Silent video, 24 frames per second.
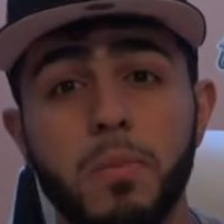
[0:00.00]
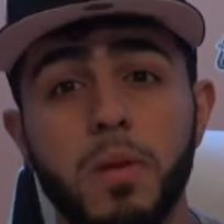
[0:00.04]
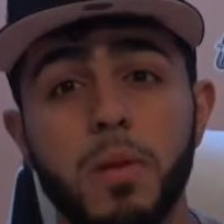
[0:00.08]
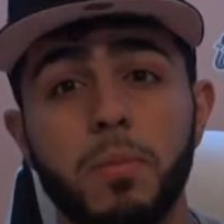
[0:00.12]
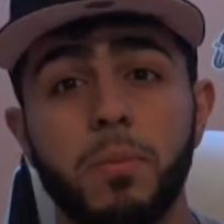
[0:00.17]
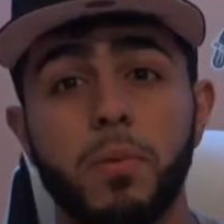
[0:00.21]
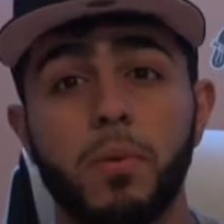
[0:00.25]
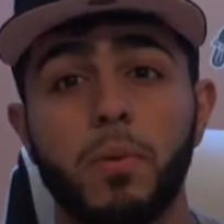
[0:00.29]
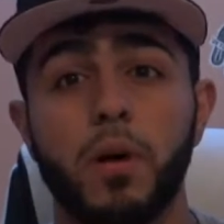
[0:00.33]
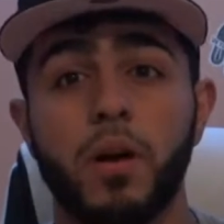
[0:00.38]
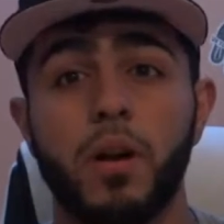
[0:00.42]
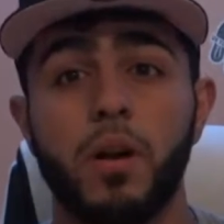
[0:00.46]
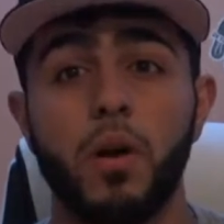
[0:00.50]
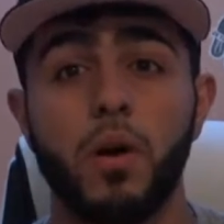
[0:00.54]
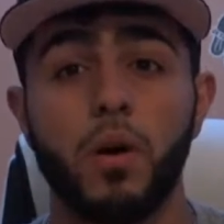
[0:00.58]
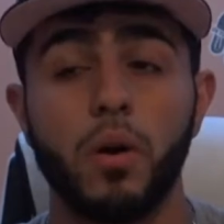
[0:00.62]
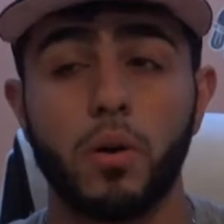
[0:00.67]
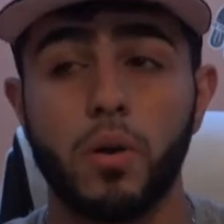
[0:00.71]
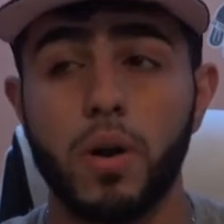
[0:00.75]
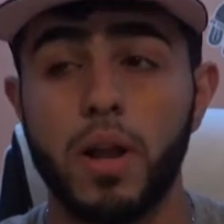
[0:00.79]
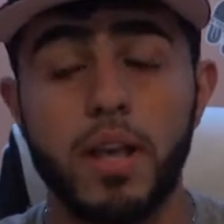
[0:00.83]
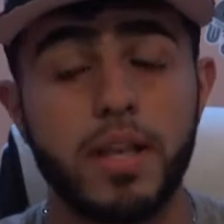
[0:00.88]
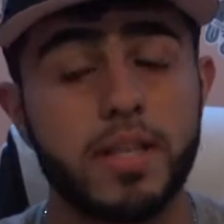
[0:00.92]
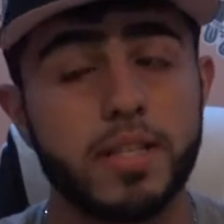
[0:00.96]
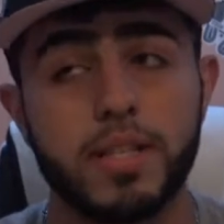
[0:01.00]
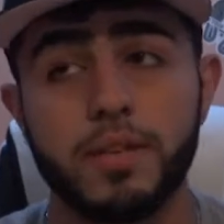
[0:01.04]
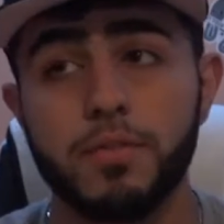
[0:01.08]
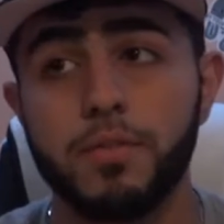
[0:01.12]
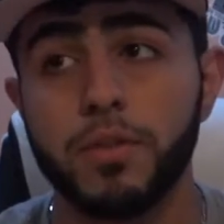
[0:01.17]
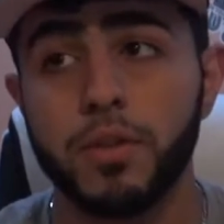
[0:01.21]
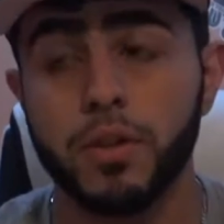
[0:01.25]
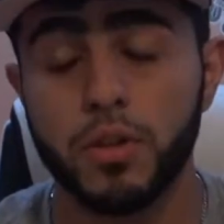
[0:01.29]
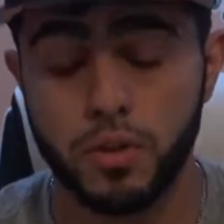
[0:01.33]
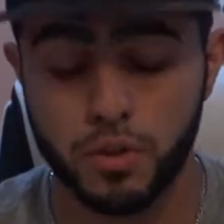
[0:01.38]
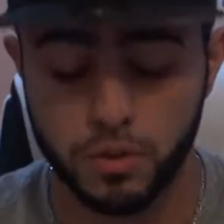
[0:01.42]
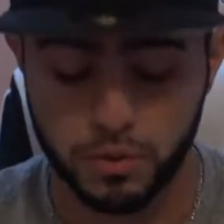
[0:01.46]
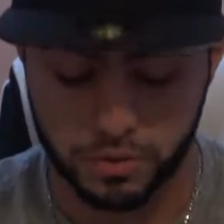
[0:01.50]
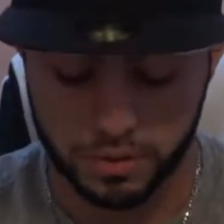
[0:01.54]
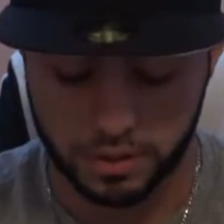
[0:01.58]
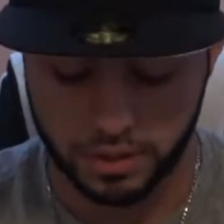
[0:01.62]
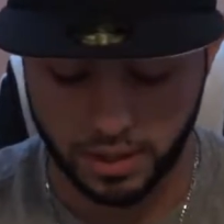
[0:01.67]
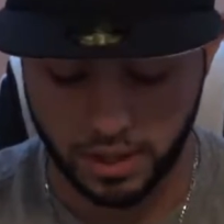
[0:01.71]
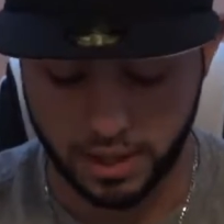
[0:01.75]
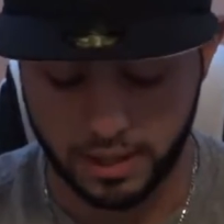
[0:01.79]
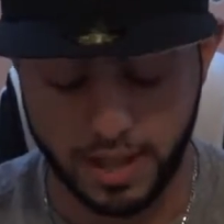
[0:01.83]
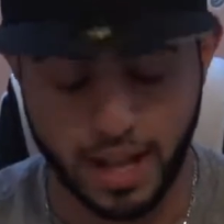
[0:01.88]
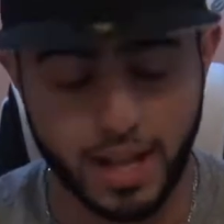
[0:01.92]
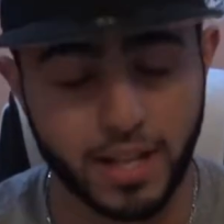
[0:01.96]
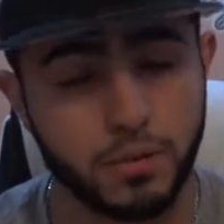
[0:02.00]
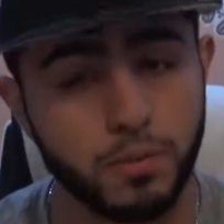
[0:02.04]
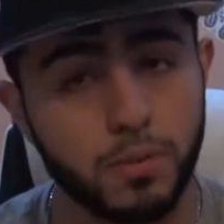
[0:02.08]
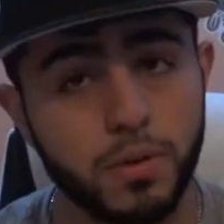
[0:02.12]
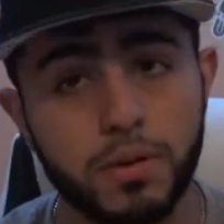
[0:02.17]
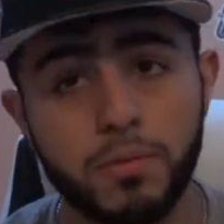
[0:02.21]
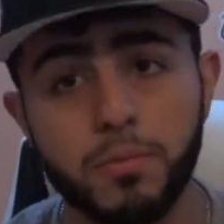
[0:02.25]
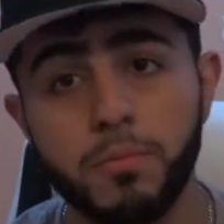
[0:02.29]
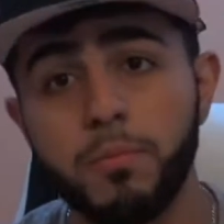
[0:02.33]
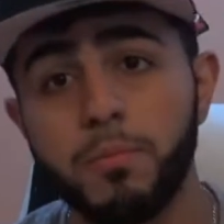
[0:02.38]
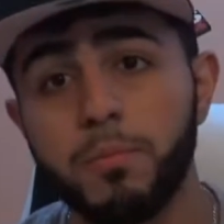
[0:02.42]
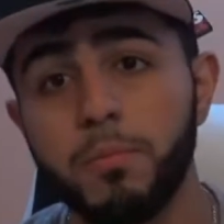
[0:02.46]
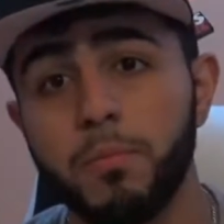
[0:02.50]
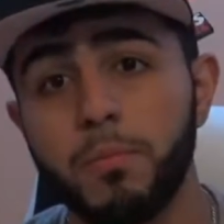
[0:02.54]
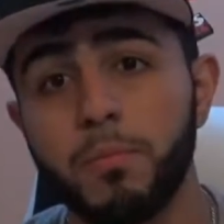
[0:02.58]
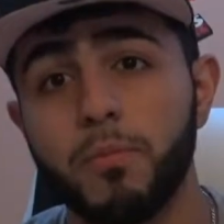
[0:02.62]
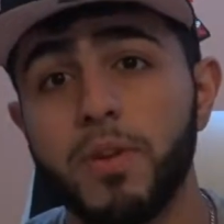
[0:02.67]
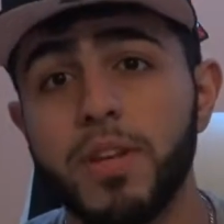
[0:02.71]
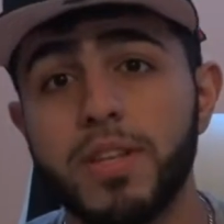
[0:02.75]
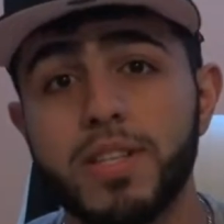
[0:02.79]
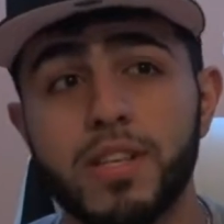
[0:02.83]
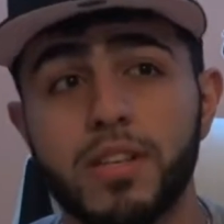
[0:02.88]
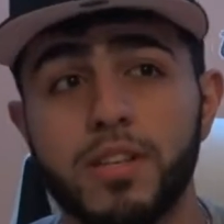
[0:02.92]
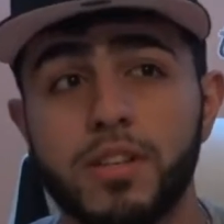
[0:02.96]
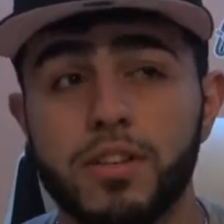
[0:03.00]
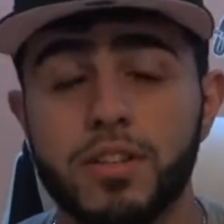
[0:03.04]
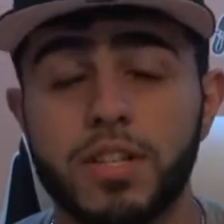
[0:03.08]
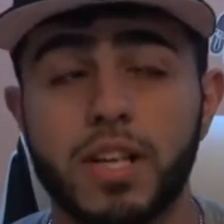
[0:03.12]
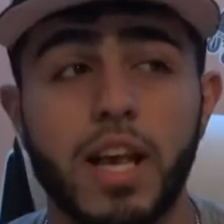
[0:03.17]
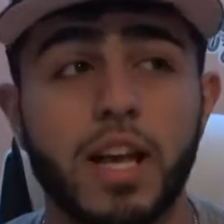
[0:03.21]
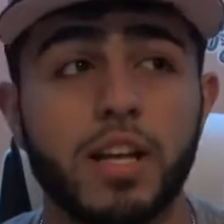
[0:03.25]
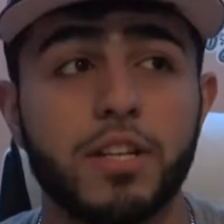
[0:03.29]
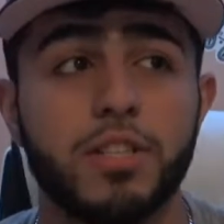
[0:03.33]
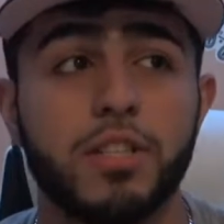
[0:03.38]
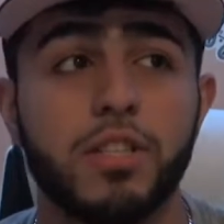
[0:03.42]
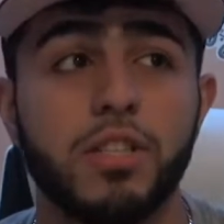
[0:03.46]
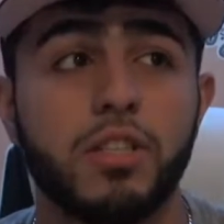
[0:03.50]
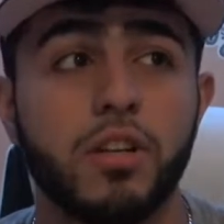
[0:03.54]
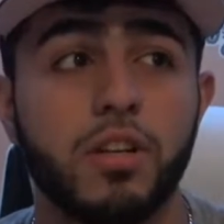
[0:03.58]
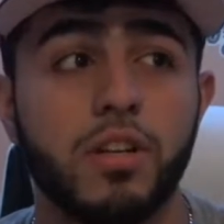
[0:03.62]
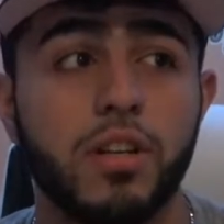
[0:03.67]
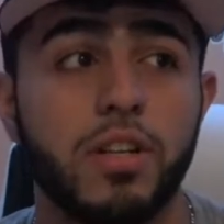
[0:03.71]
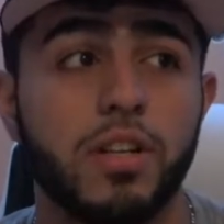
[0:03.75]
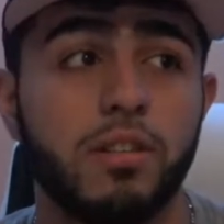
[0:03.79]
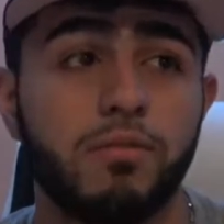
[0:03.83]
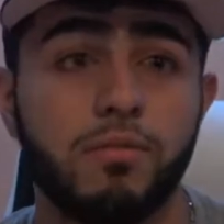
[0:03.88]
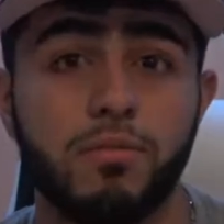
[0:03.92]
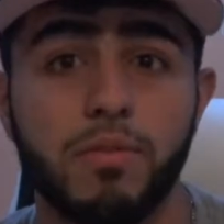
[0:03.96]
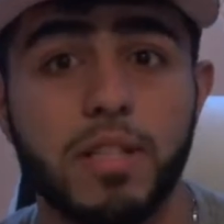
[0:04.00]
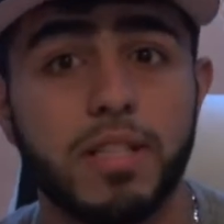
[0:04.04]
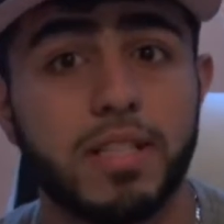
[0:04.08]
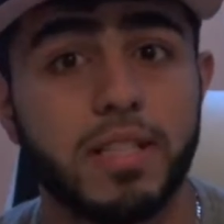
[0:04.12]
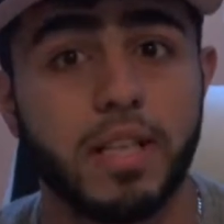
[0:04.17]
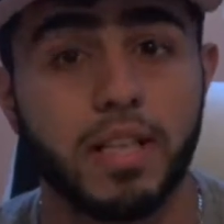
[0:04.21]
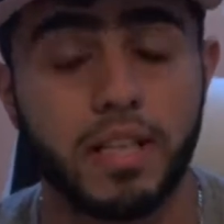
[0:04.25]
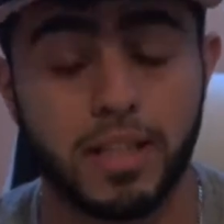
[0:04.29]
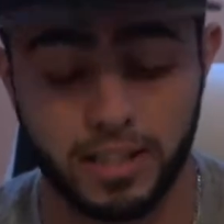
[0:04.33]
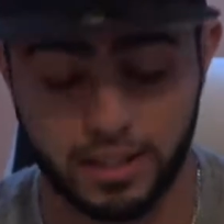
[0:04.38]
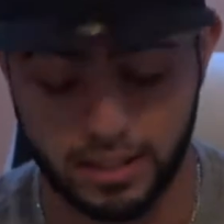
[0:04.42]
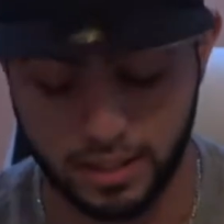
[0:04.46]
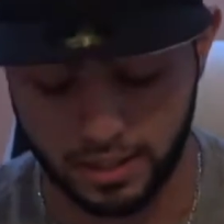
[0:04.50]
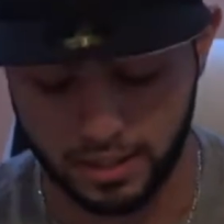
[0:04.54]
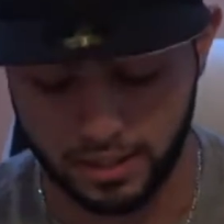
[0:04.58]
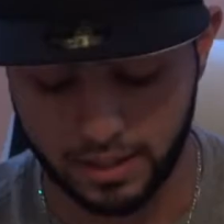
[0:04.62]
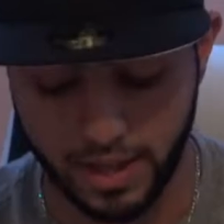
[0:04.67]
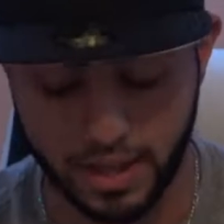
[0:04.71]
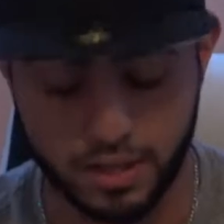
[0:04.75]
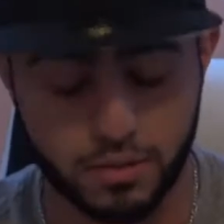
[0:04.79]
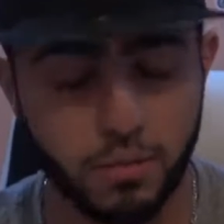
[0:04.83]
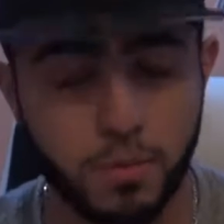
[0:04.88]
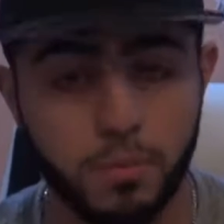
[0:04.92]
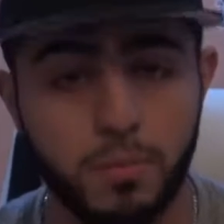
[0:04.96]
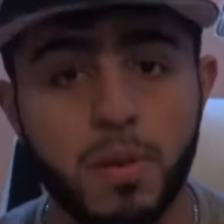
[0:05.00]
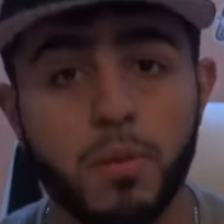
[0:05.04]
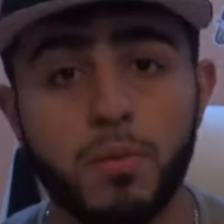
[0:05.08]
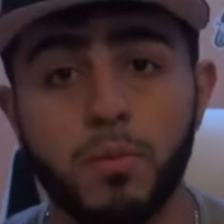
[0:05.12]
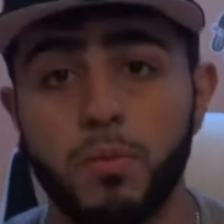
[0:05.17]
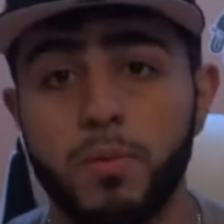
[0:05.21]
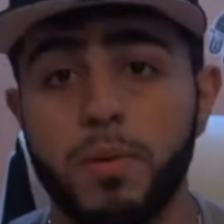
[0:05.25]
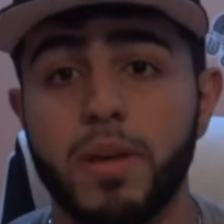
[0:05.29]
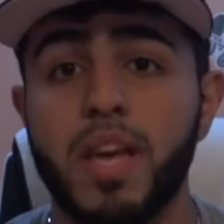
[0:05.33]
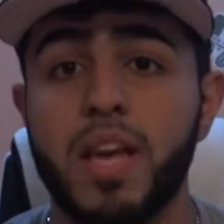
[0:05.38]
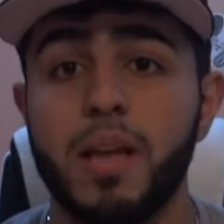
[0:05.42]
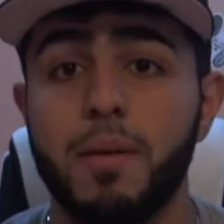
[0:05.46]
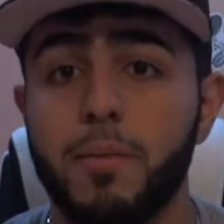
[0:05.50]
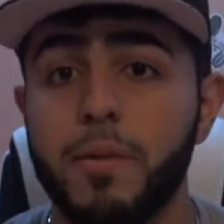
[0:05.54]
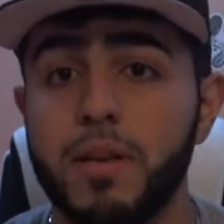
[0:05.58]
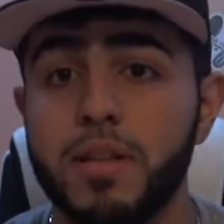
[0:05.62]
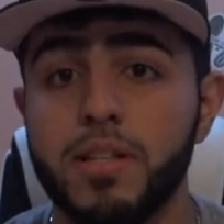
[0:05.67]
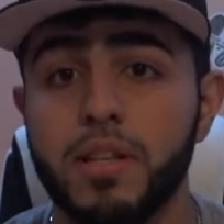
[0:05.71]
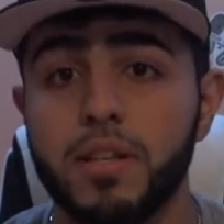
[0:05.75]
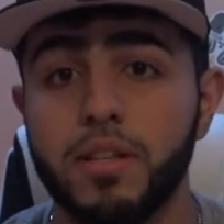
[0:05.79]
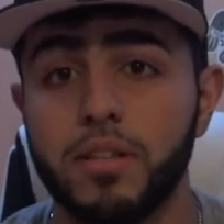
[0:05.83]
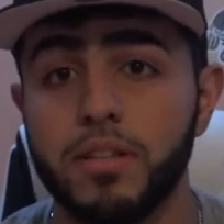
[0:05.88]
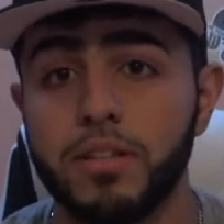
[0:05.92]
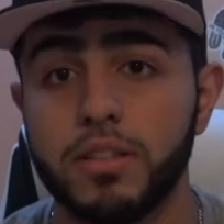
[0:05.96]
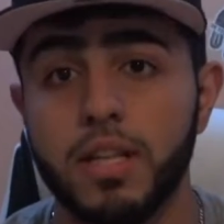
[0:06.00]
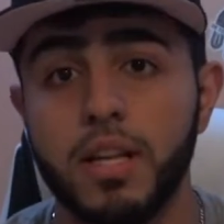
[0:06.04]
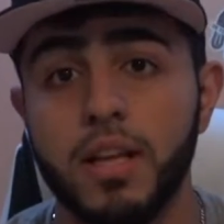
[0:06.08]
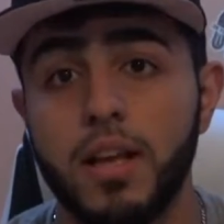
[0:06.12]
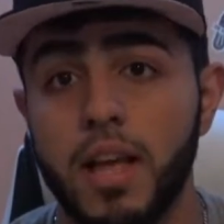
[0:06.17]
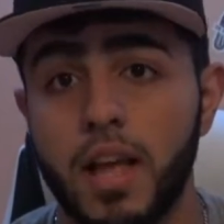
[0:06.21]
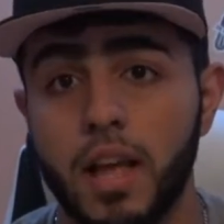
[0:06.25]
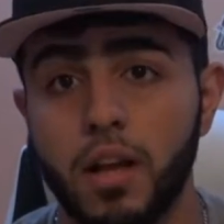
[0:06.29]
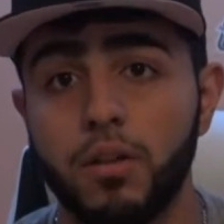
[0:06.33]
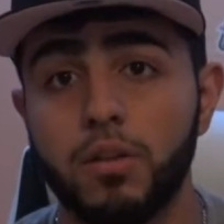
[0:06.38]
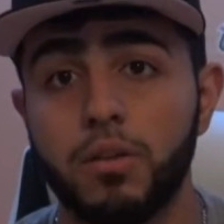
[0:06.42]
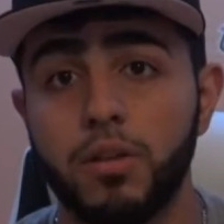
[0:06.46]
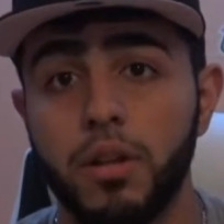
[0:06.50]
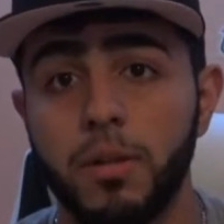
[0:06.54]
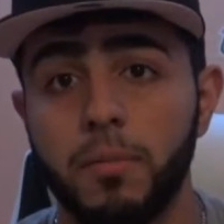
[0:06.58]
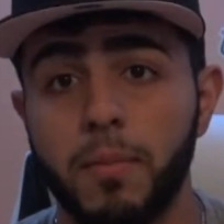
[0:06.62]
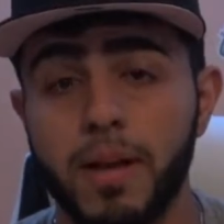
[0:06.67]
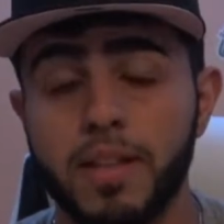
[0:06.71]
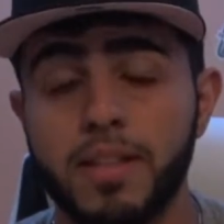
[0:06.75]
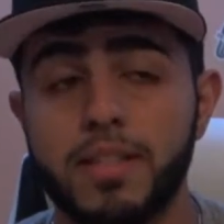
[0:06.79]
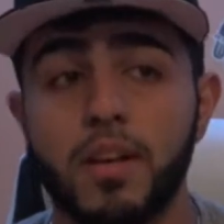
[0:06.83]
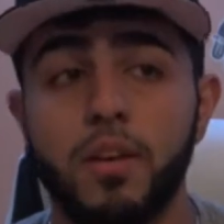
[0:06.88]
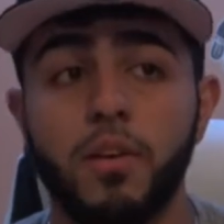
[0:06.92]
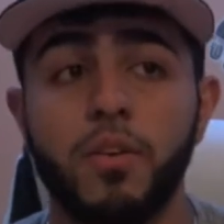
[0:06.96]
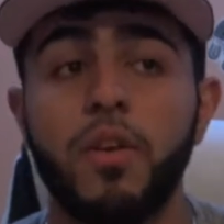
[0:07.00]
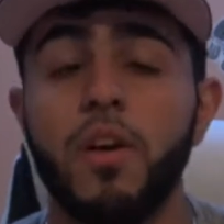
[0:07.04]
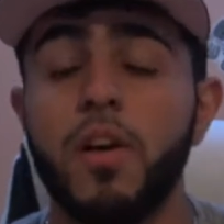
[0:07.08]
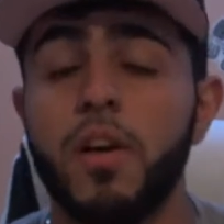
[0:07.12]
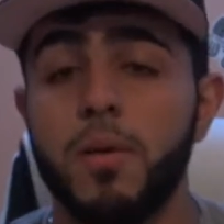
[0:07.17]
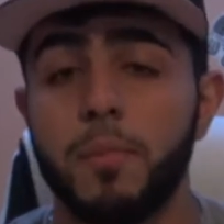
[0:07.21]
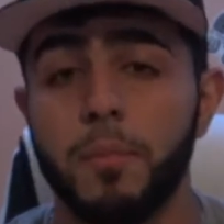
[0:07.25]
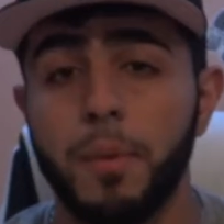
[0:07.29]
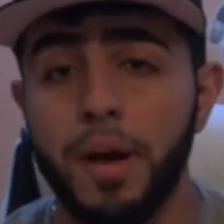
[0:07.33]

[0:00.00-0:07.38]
People went all crazy for those. And that's when resellers actually started reselling. Like that's when people became resellers including myself.